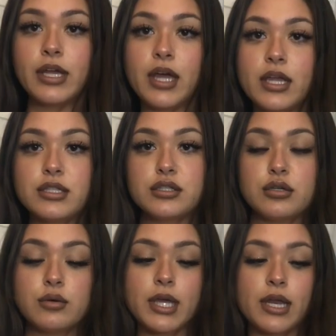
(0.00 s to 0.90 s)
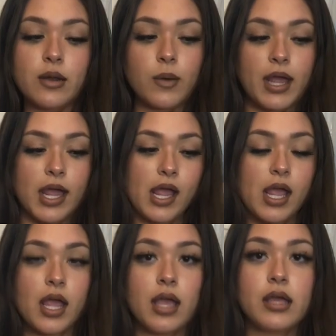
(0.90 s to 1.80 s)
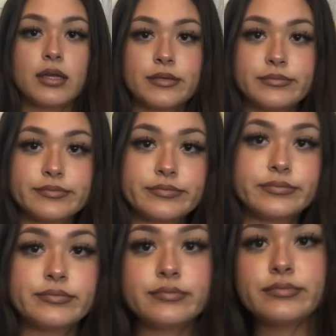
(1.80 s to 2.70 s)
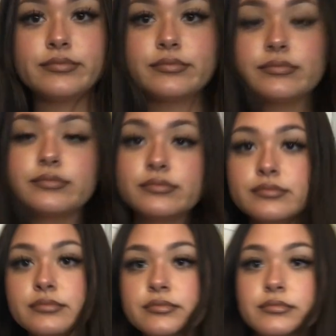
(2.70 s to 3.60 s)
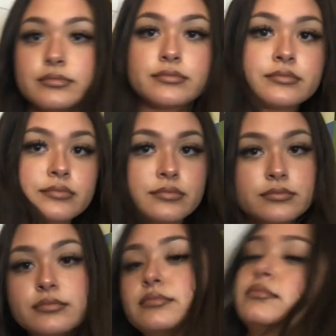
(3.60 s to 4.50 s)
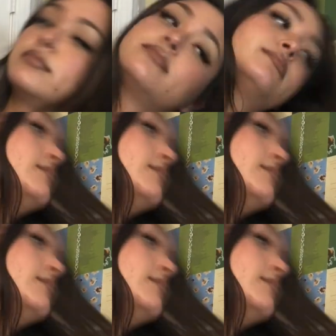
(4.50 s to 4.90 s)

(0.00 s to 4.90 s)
just so fucking cute. It's a simple like base piece. that's